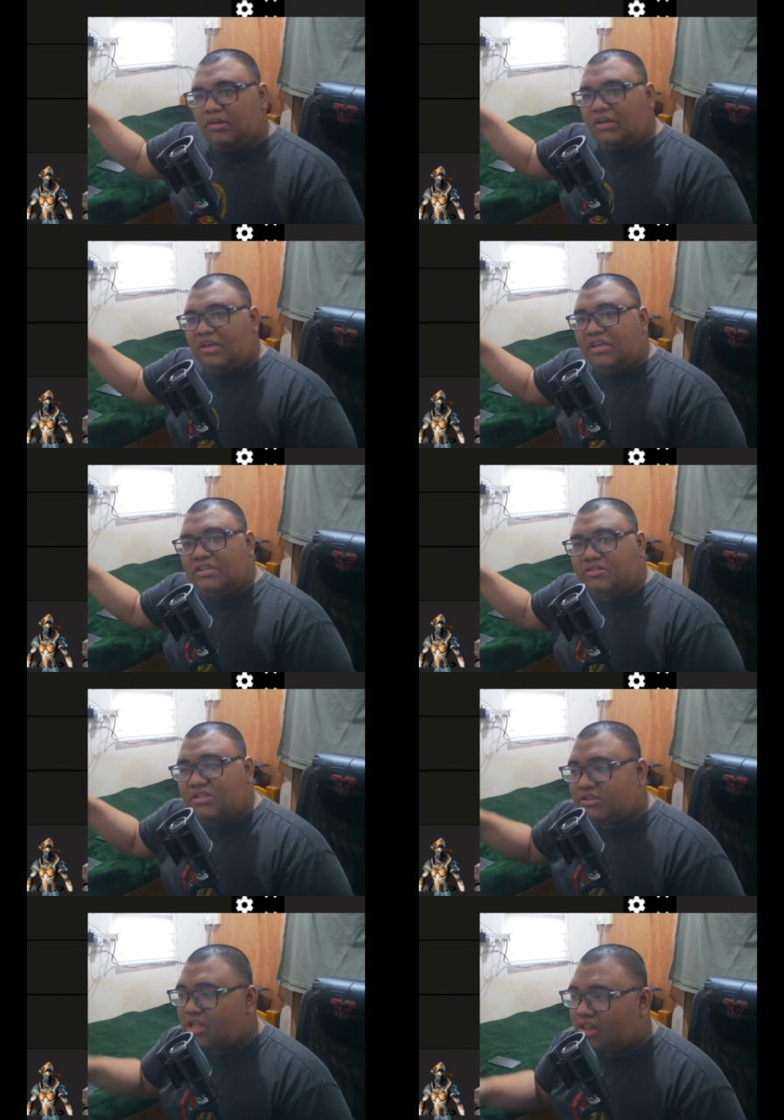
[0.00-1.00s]

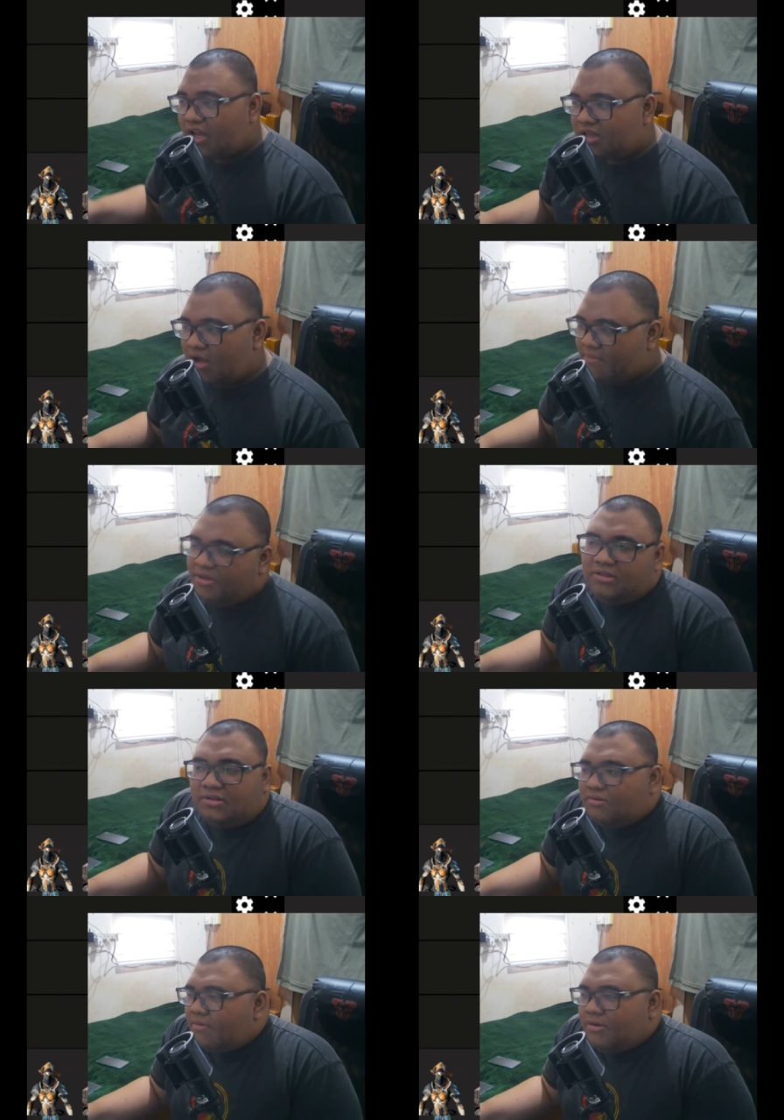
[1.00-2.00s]
Easy telekin. I mean,
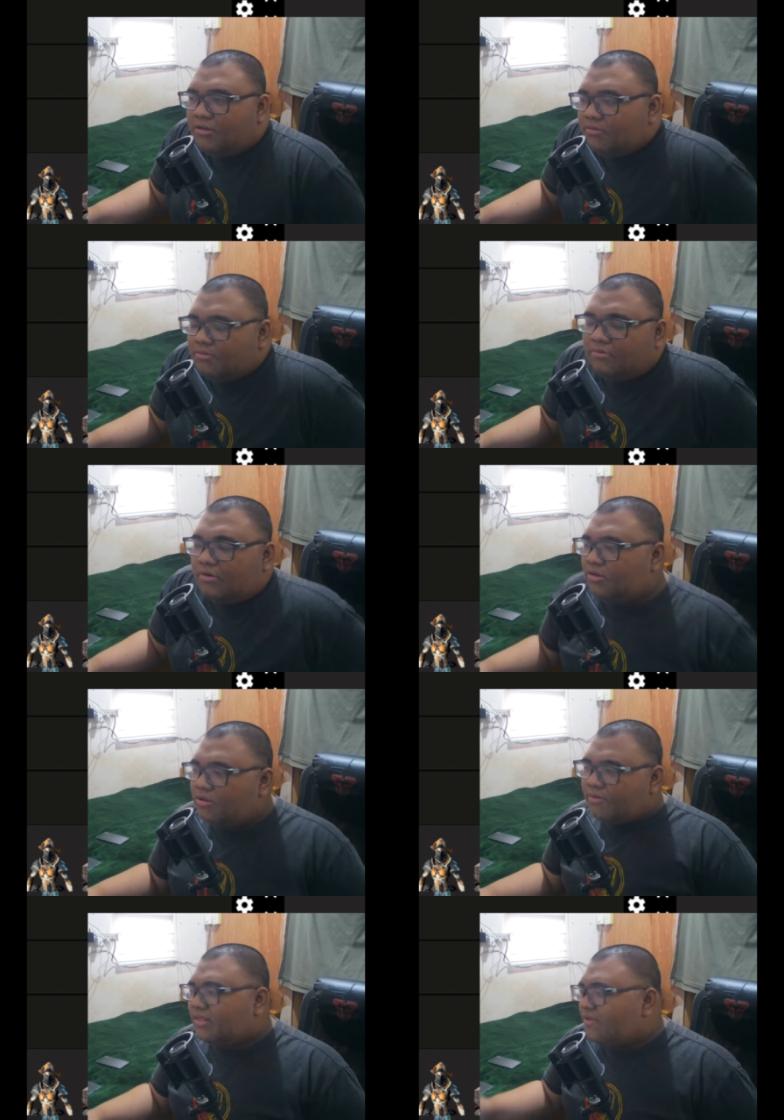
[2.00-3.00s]
you
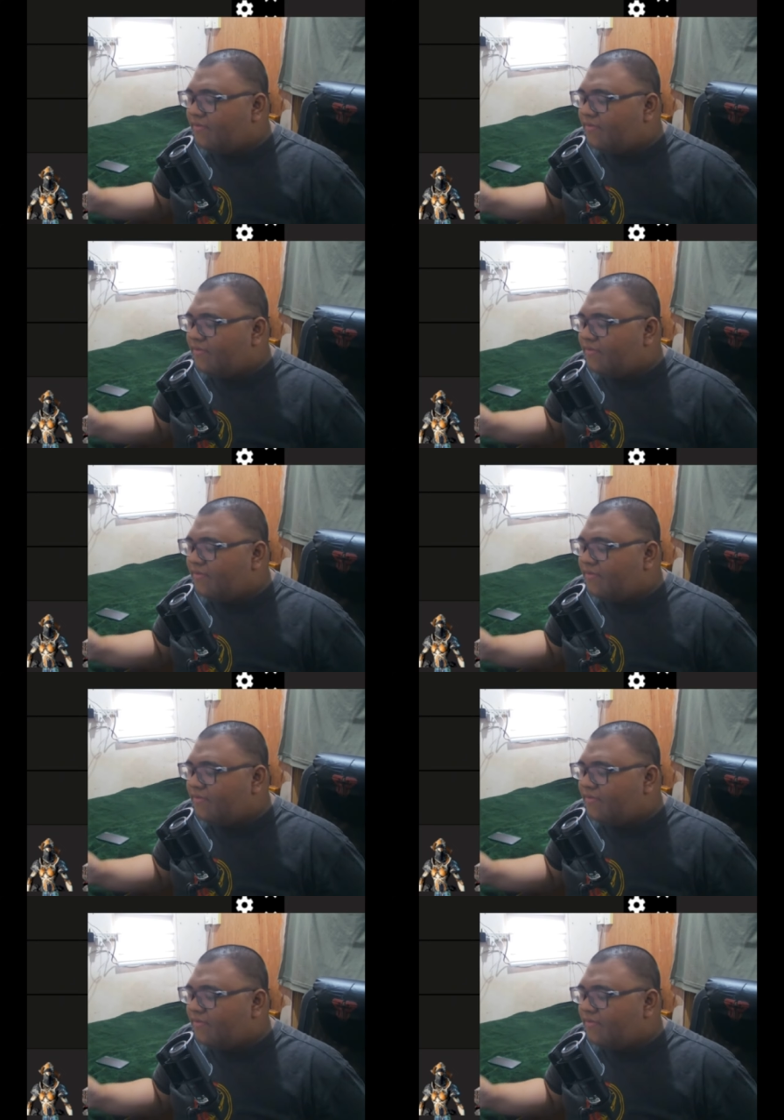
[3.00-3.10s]
know what? Never